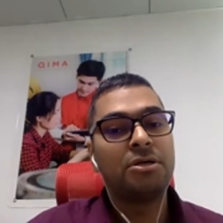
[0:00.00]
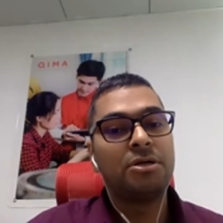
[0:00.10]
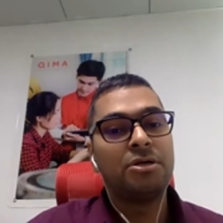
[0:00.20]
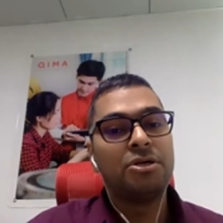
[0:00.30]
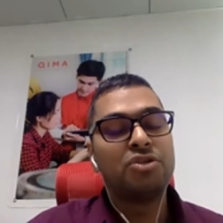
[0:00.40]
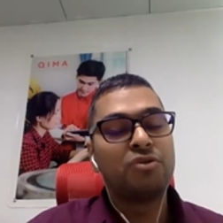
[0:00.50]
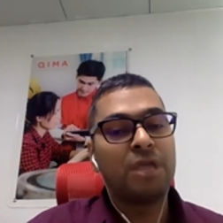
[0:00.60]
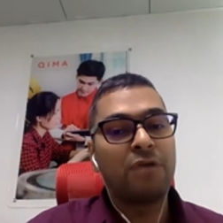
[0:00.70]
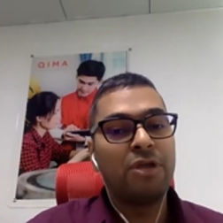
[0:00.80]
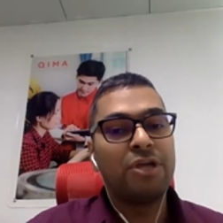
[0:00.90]
So
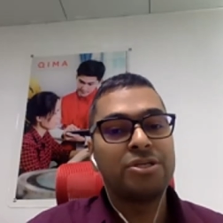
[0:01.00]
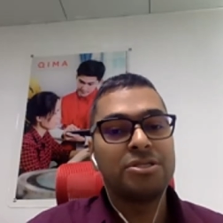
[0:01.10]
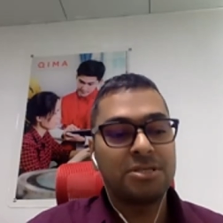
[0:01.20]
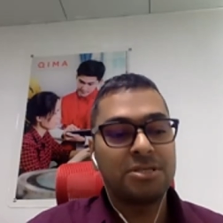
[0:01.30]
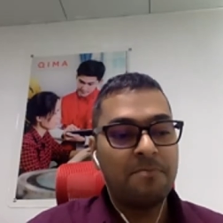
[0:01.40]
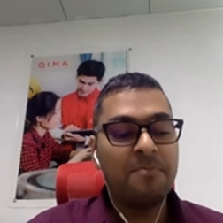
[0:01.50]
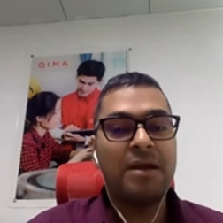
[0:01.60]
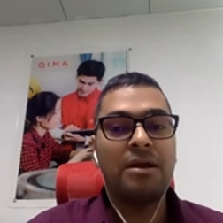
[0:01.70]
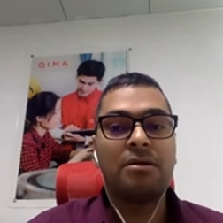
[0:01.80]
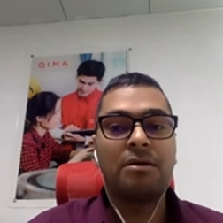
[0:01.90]
regulations,
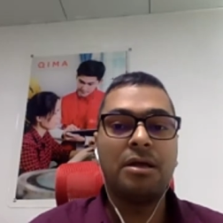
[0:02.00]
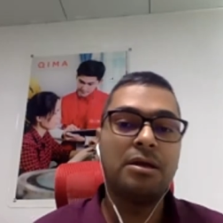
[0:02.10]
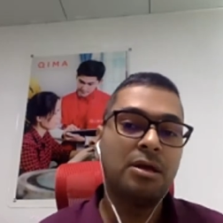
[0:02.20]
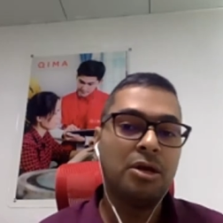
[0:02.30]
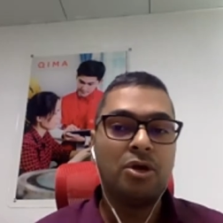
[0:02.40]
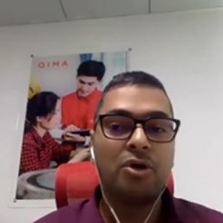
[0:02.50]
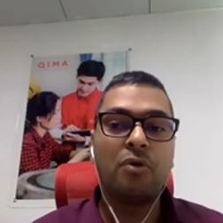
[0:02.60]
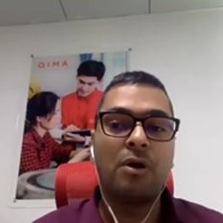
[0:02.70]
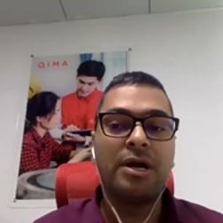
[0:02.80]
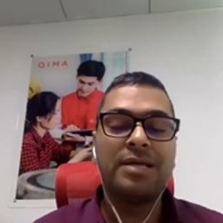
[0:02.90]
mandatory,
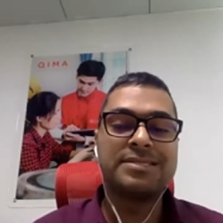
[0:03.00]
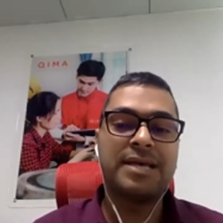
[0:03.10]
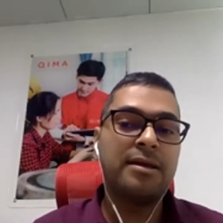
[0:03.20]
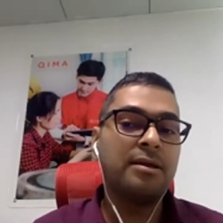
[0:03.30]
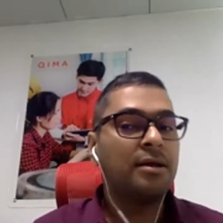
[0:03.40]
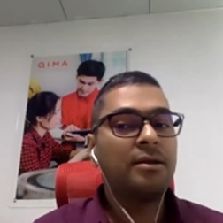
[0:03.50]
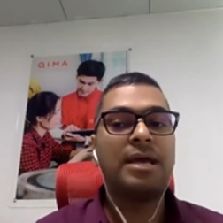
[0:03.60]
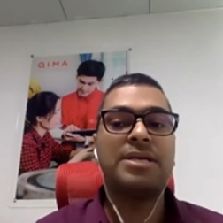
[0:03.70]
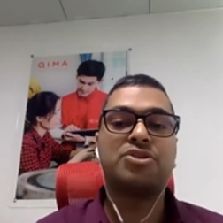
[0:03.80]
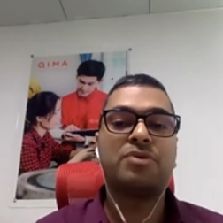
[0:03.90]
quality side,
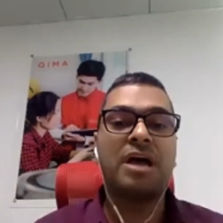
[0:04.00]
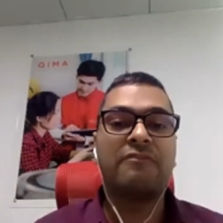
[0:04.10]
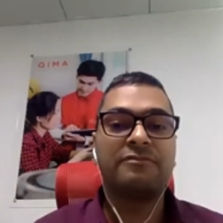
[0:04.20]
nice to have.